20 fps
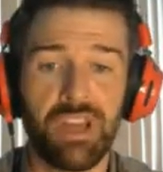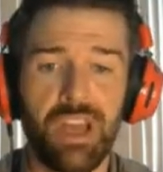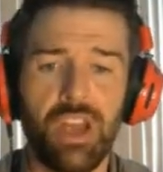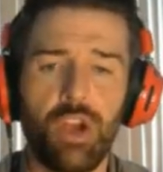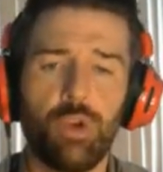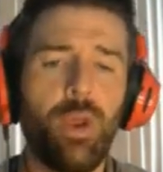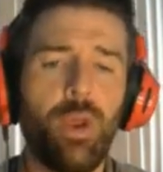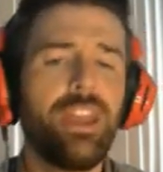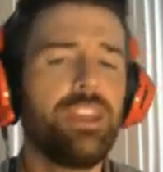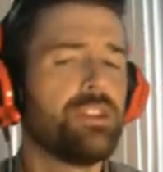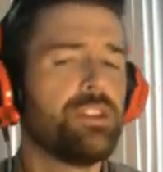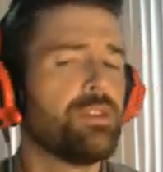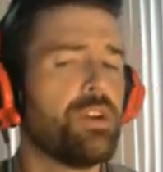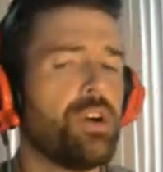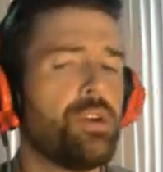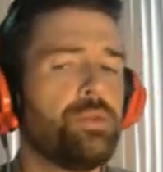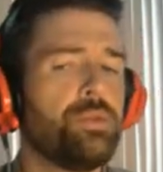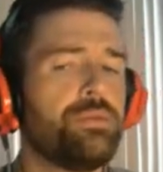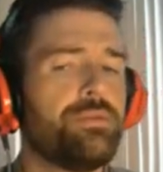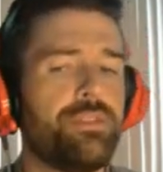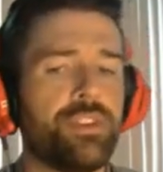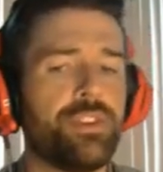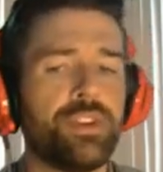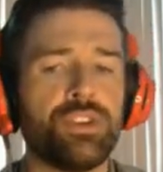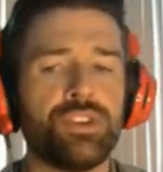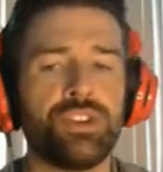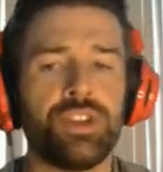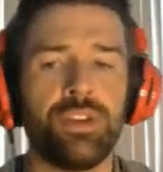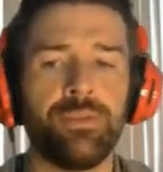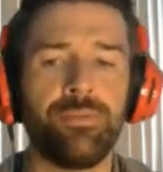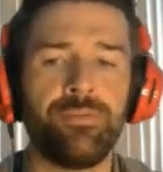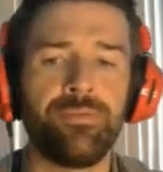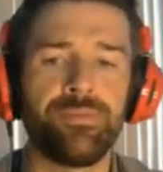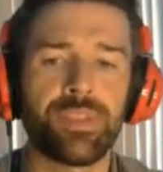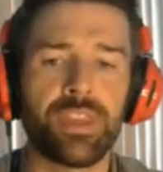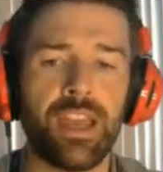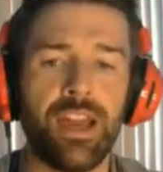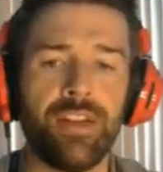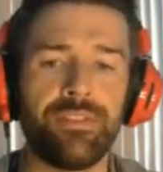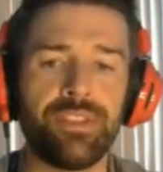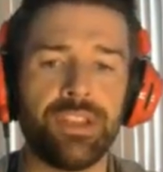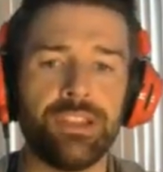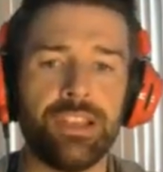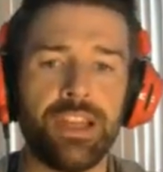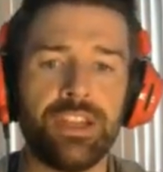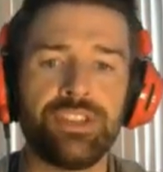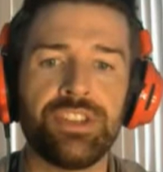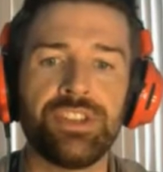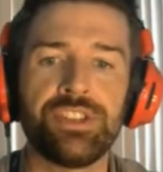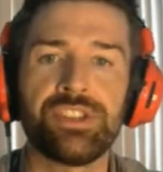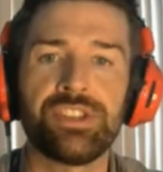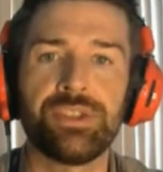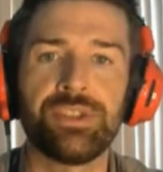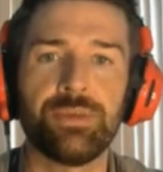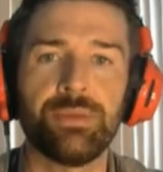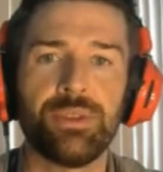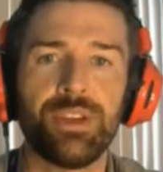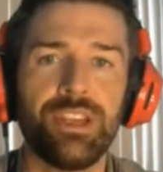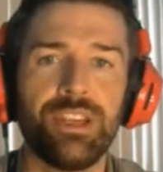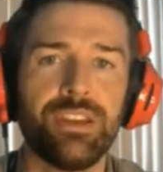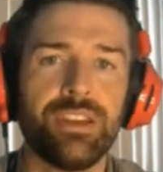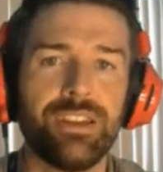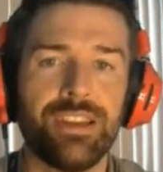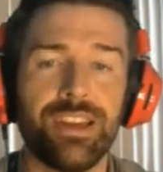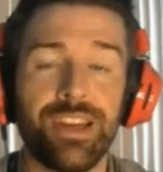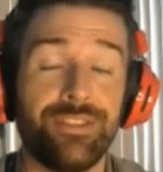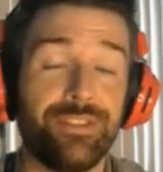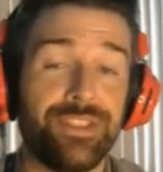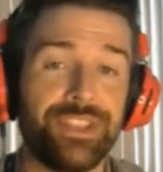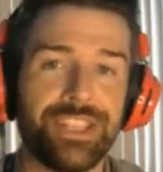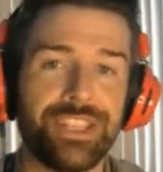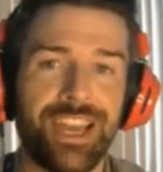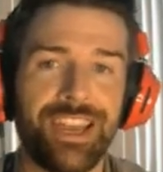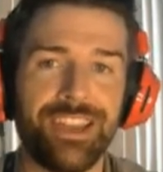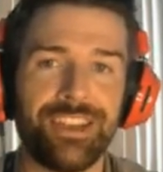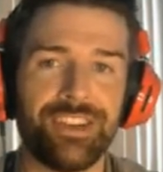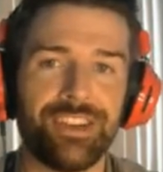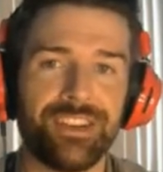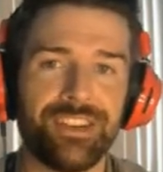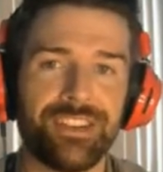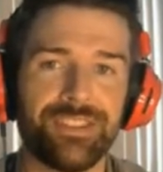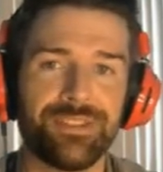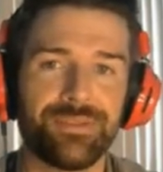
Write your own version of the legend story of the tiger.